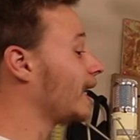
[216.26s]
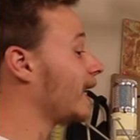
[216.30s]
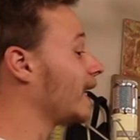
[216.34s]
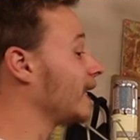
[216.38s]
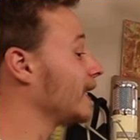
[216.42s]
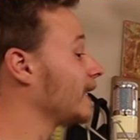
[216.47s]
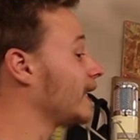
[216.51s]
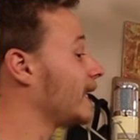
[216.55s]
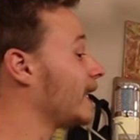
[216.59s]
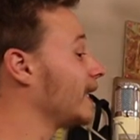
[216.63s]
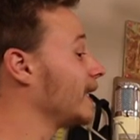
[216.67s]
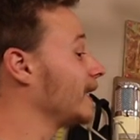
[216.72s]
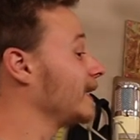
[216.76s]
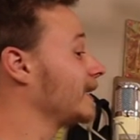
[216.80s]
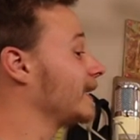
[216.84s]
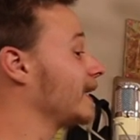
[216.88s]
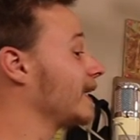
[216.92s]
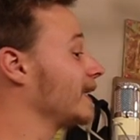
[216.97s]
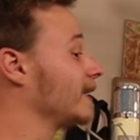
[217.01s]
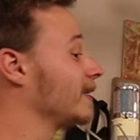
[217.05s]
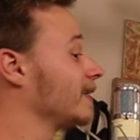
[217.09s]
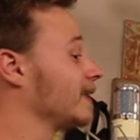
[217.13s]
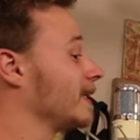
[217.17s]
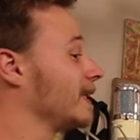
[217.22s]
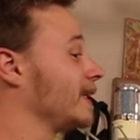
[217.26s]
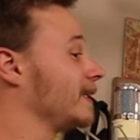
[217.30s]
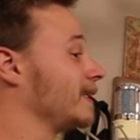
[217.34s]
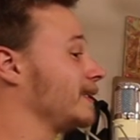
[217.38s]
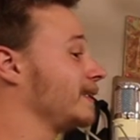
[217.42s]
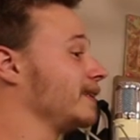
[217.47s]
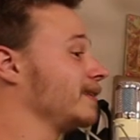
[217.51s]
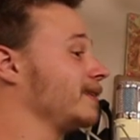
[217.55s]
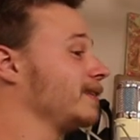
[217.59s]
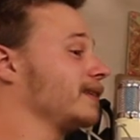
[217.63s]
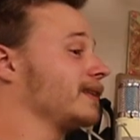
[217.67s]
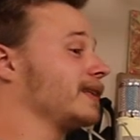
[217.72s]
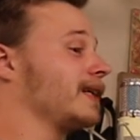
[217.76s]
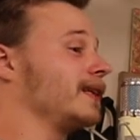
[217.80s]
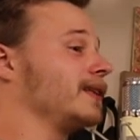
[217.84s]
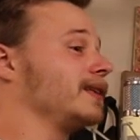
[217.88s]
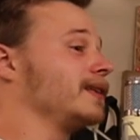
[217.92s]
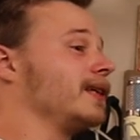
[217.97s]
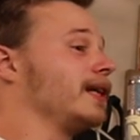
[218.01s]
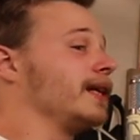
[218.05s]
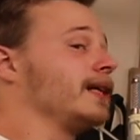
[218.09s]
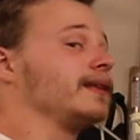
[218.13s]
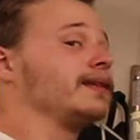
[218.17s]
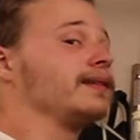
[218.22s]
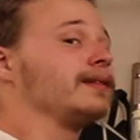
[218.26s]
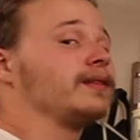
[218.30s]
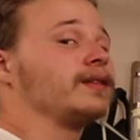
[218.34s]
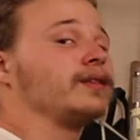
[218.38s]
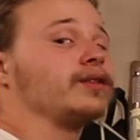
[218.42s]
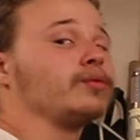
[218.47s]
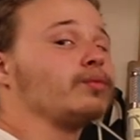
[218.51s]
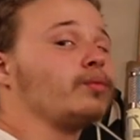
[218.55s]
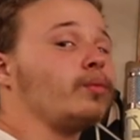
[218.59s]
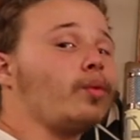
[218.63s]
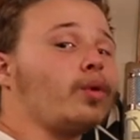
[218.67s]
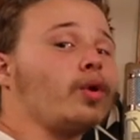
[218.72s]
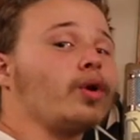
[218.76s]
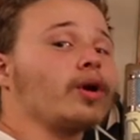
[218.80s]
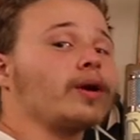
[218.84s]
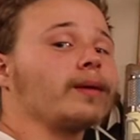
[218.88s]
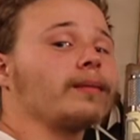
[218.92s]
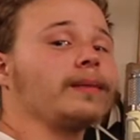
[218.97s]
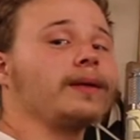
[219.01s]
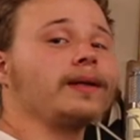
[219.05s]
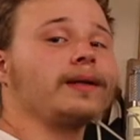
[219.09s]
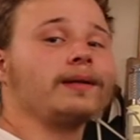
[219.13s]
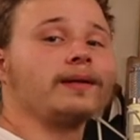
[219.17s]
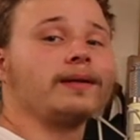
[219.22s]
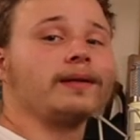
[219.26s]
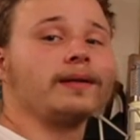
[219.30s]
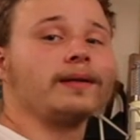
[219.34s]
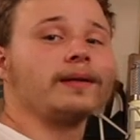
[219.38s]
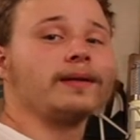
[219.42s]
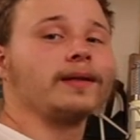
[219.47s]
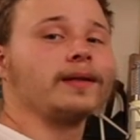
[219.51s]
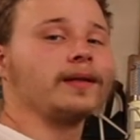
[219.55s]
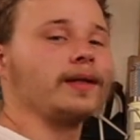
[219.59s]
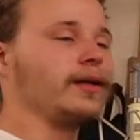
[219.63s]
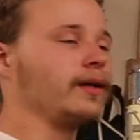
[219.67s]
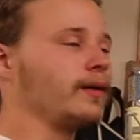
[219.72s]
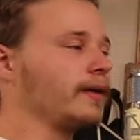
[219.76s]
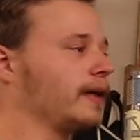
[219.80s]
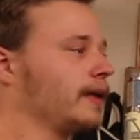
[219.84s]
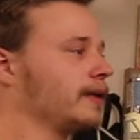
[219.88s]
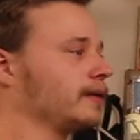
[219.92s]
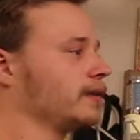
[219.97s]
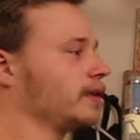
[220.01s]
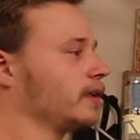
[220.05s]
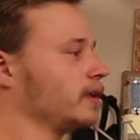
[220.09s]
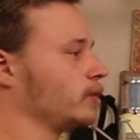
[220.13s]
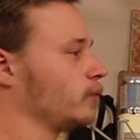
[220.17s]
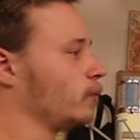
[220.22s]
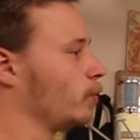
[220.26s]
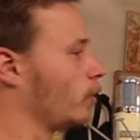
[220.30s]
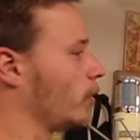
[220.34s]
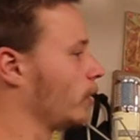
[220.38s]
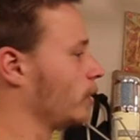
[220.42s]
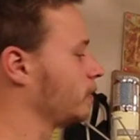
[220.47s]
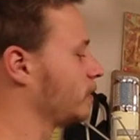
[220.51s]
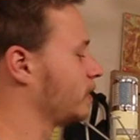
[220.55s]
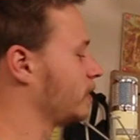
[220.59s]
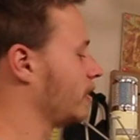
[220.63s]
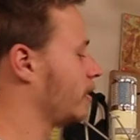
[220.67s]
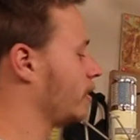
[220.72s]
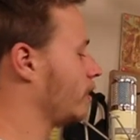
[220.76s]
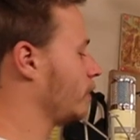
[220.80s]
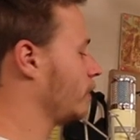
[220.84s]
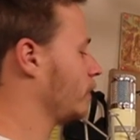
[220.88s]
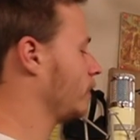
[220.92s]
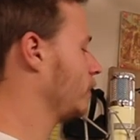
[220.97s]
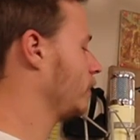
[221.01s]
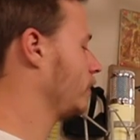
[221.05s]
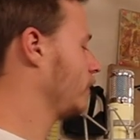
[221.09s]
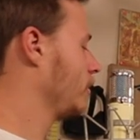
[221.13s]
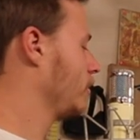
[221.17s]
I I kind of like this is kind of nice. This is warm. You know, it has a nice warm sound.